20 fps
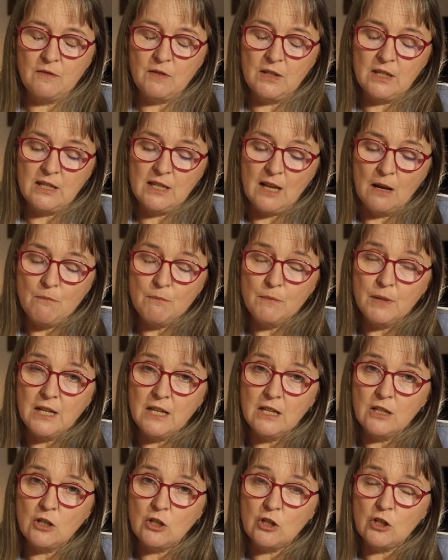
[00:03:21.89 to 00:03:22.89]
somebody
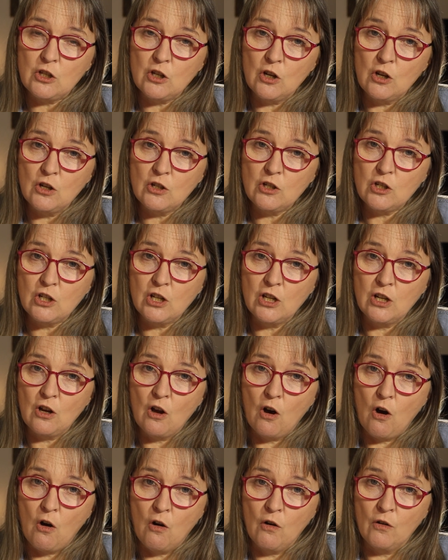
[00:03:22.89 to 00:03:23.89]
is searching
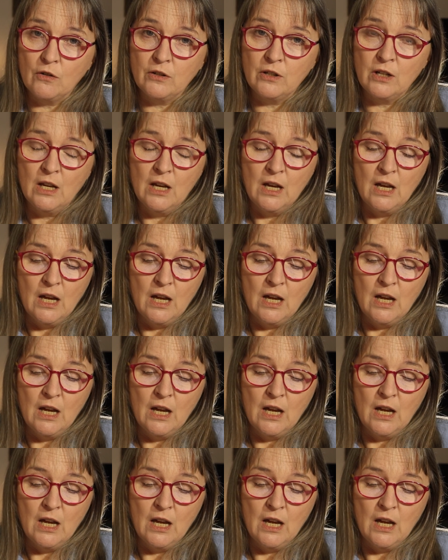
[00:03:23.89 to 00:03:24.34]
on